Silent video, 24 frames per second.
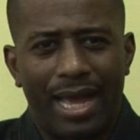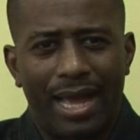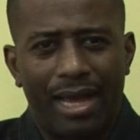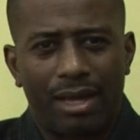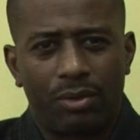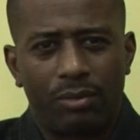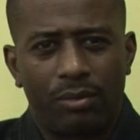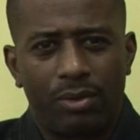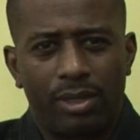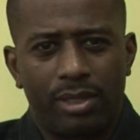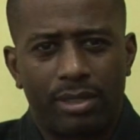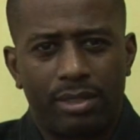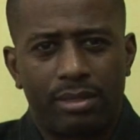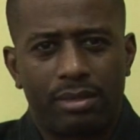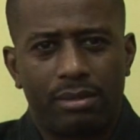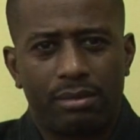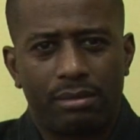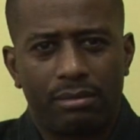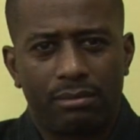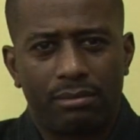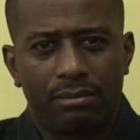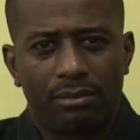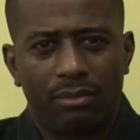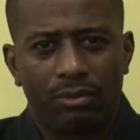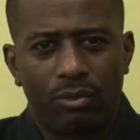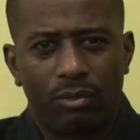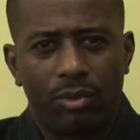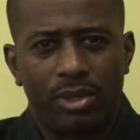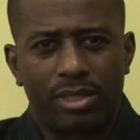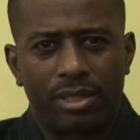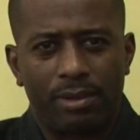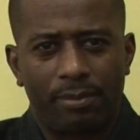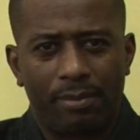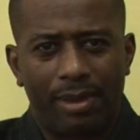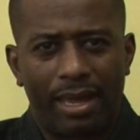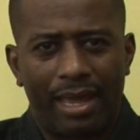was a
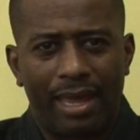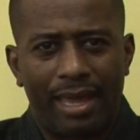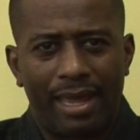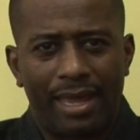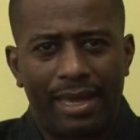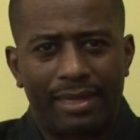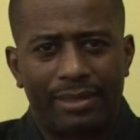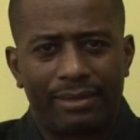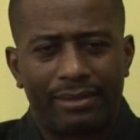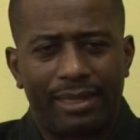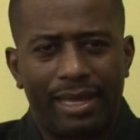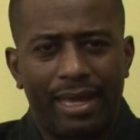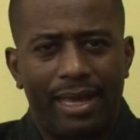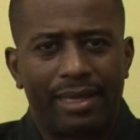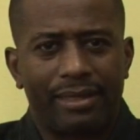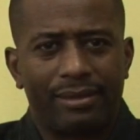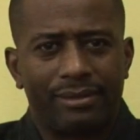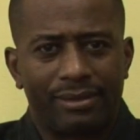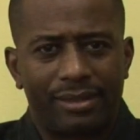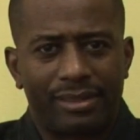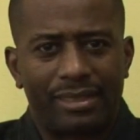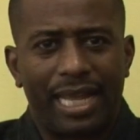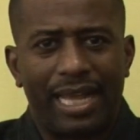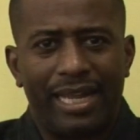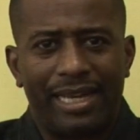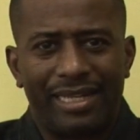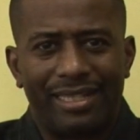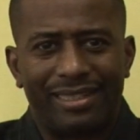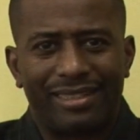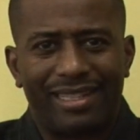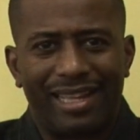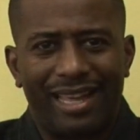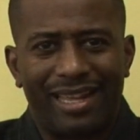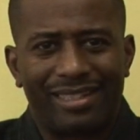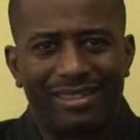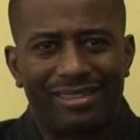man that stated
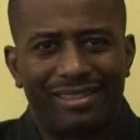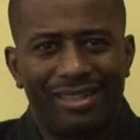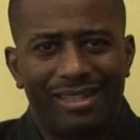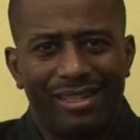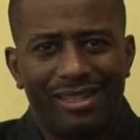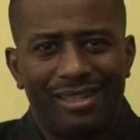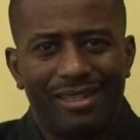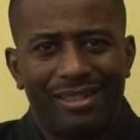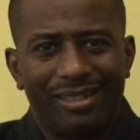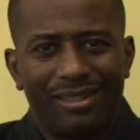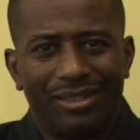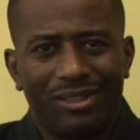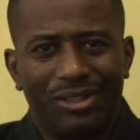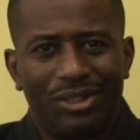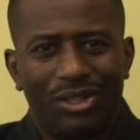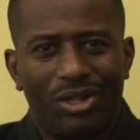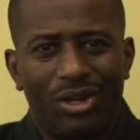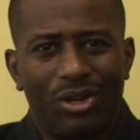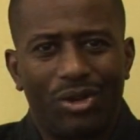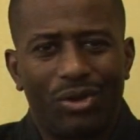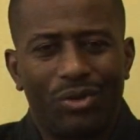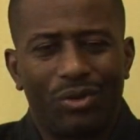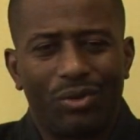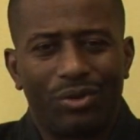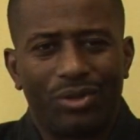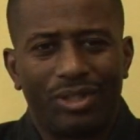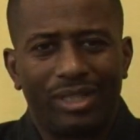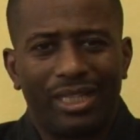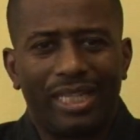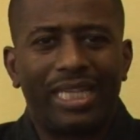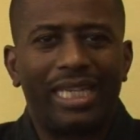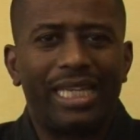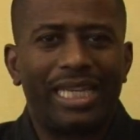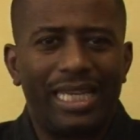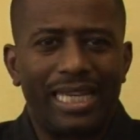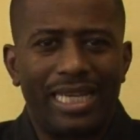that, you know,
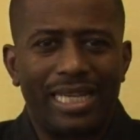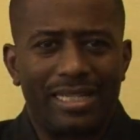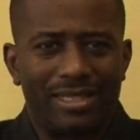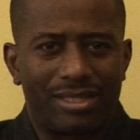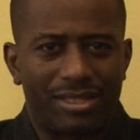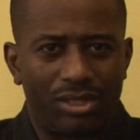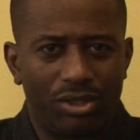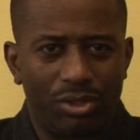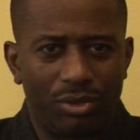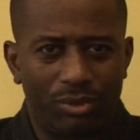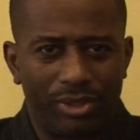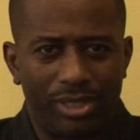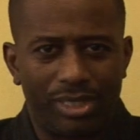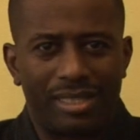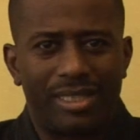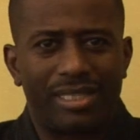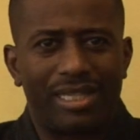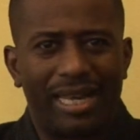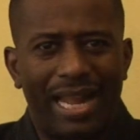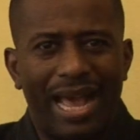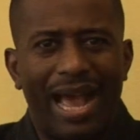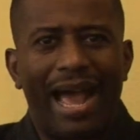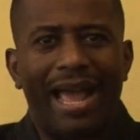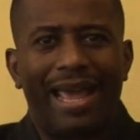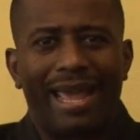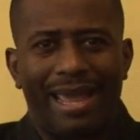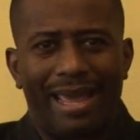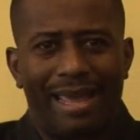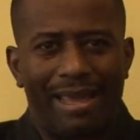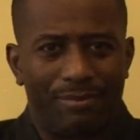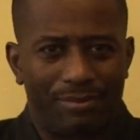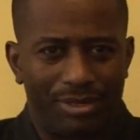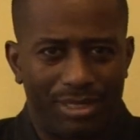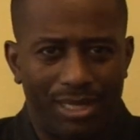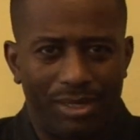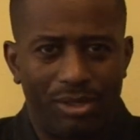he is Sanuces. He said, "I am
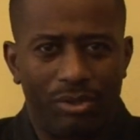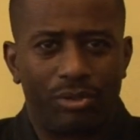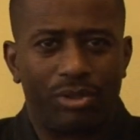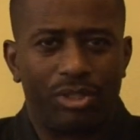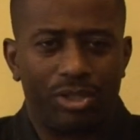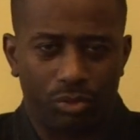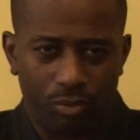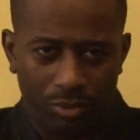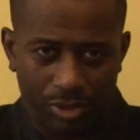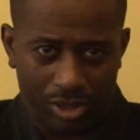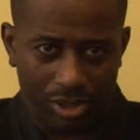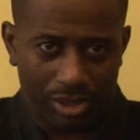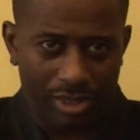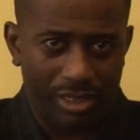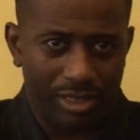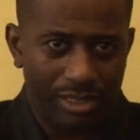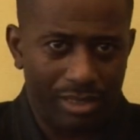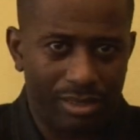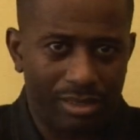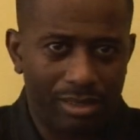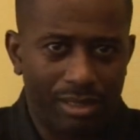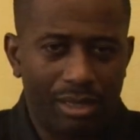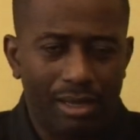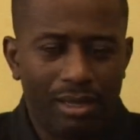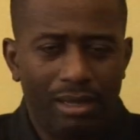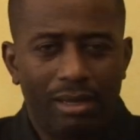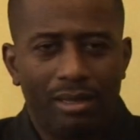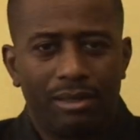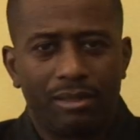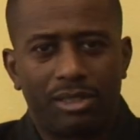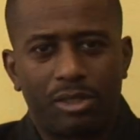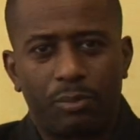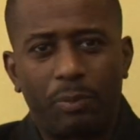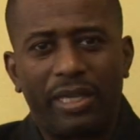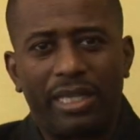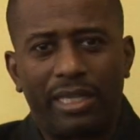Sanuces," which is
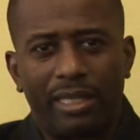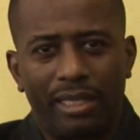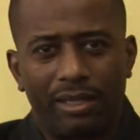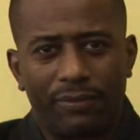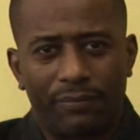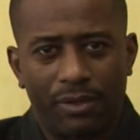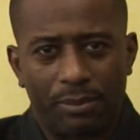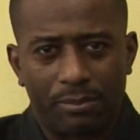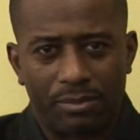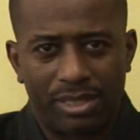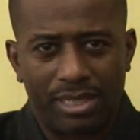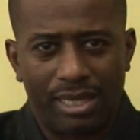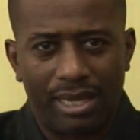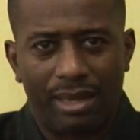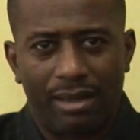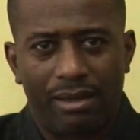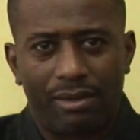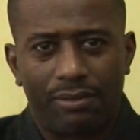speaking of himself.